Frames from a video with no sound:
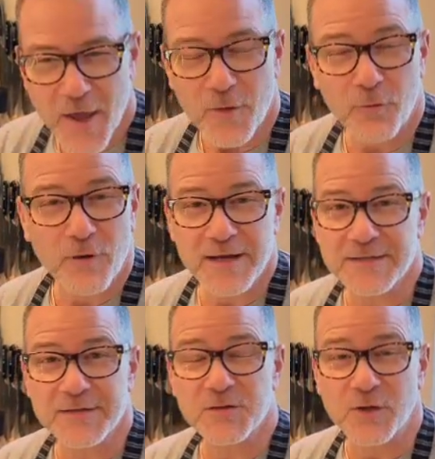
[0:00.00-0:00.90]
The rice
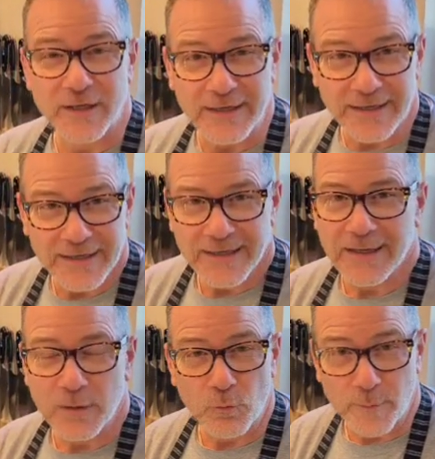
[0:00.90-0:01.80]
is cooking,
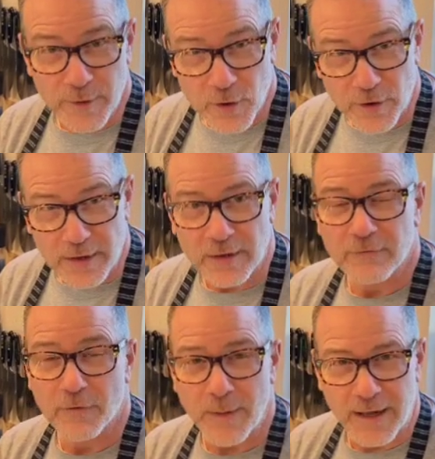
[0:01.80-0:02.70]
and it will be cooking
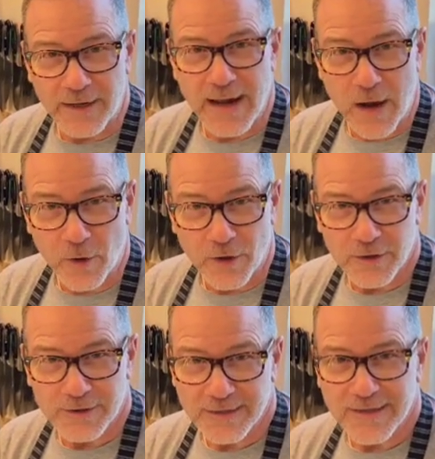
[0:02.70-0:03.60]
for about an hour.
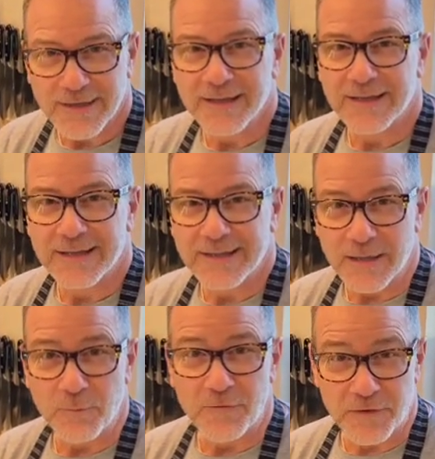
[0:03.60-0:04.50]

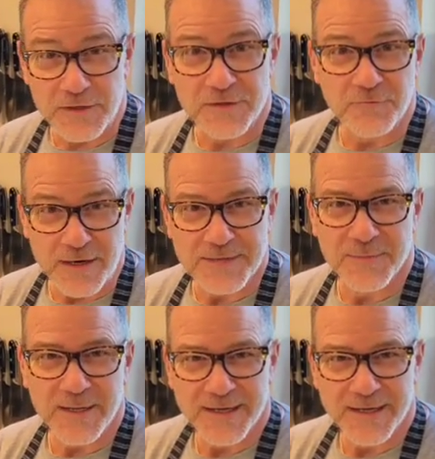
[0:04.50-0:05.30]
Then we'll finish the recipe.